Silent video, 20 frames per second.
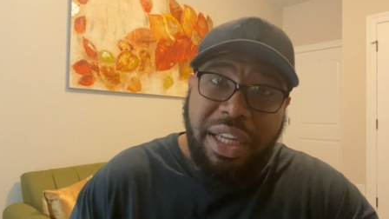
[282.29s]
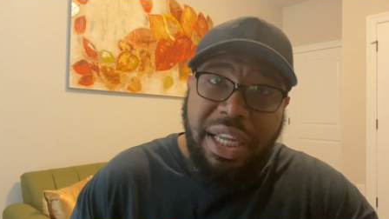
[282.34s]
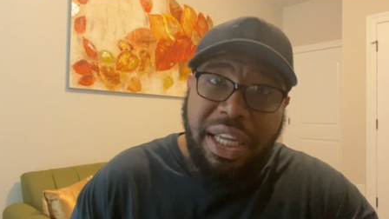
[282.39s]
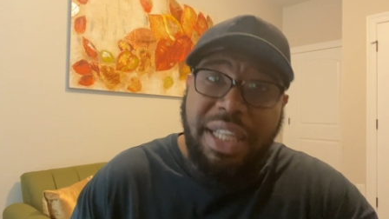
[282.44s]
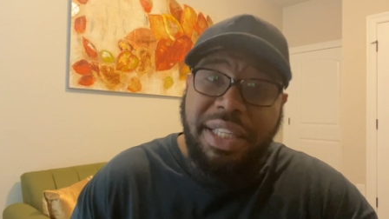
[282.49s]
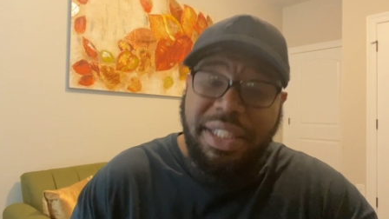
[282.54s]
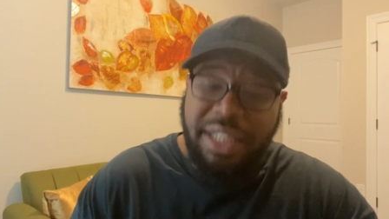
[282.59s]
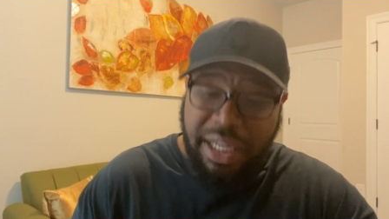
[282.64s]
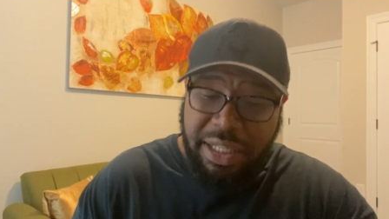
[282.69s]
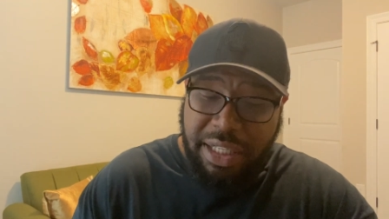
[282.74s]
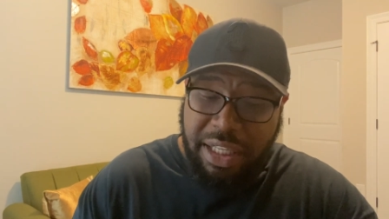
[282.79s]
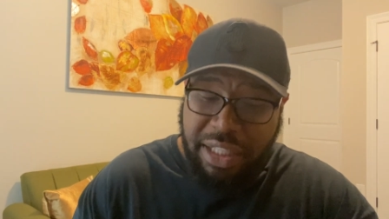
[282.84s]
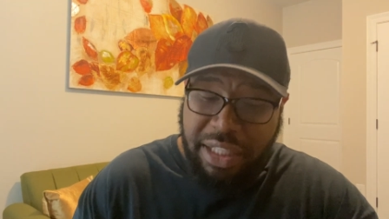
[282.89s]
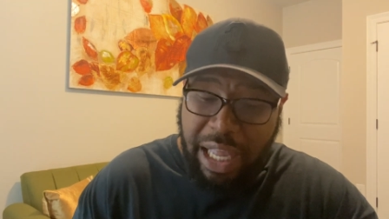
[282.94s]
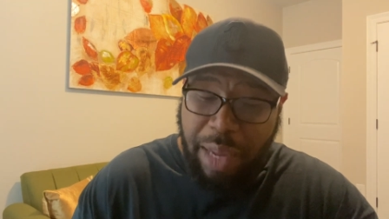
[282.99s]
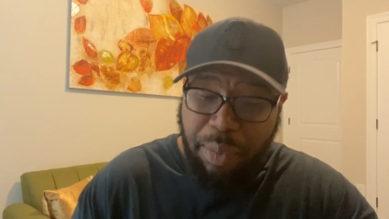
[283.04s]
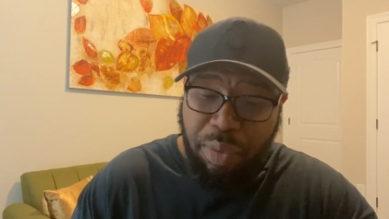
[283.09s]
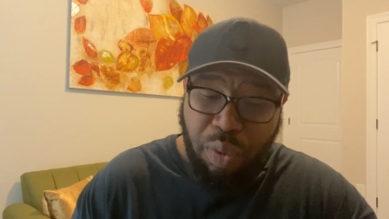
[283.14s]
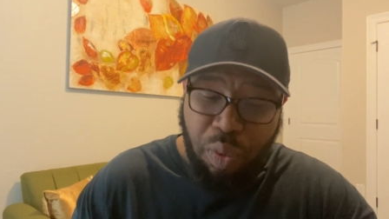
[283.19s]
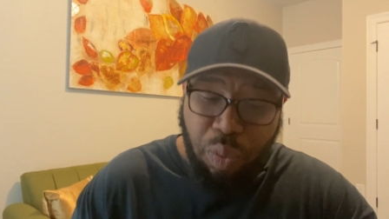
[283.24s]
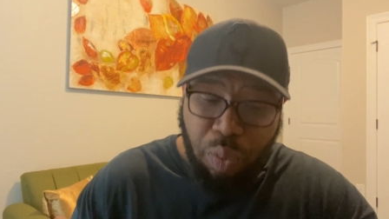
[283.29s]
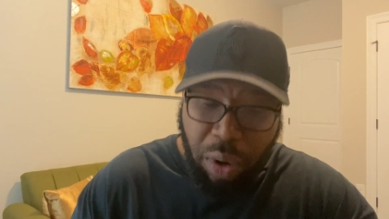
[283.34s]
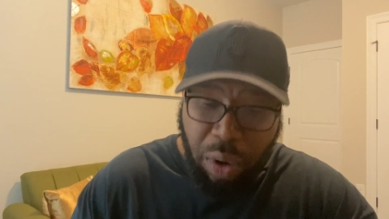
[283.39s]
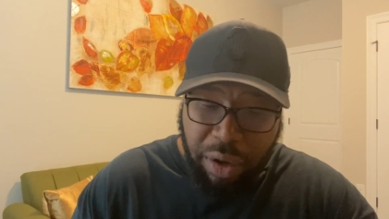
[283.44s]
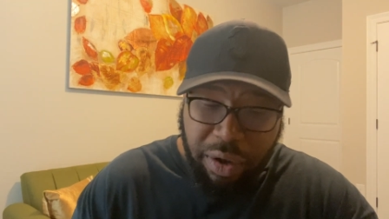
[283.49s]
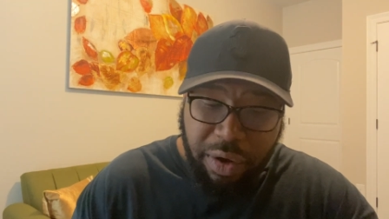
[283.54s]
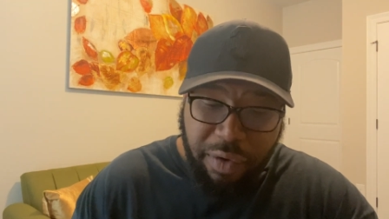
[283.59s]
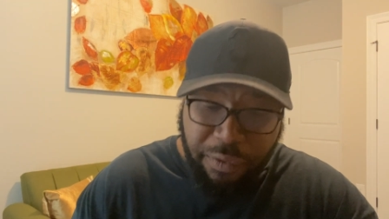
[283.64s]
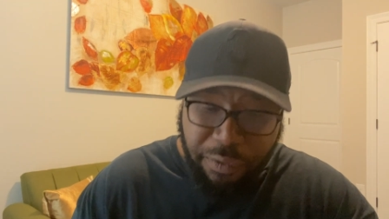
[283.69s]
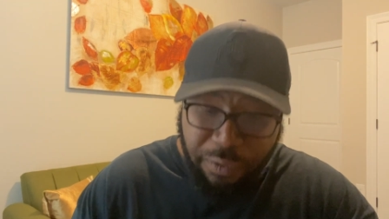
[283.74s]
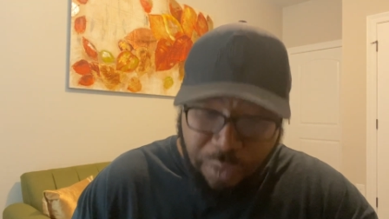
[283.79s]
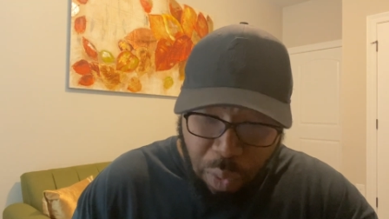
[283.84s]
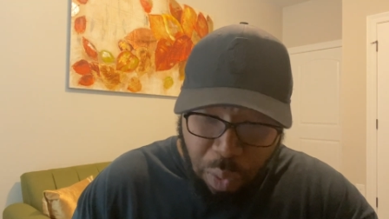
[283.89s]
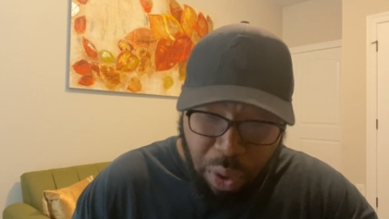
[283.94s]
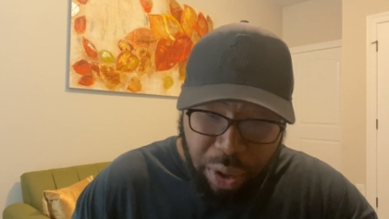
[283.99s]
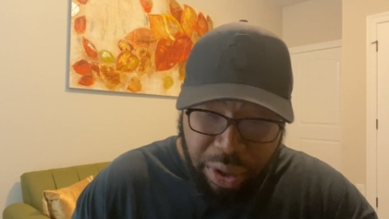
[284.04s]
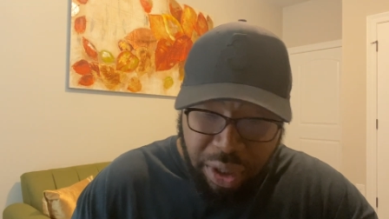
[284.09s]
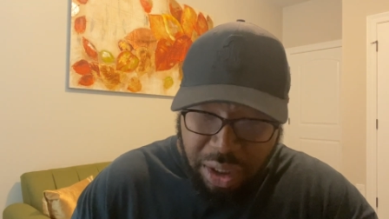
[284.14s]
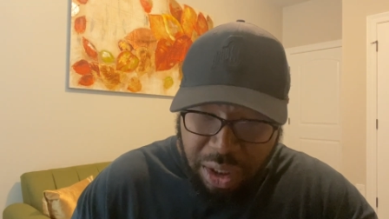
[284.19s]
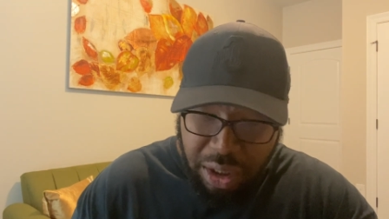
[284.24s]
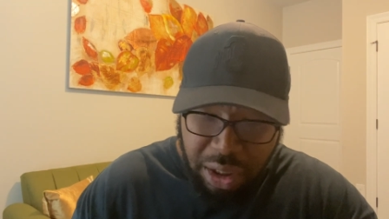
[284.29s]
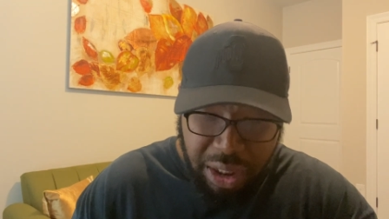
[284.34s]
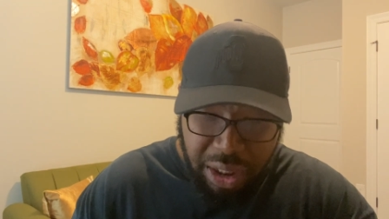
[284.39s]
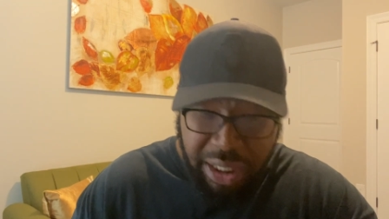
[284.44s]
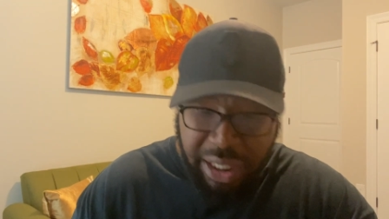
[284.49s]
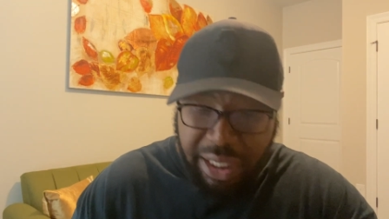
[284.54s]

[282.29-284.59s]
He said that they will work for good.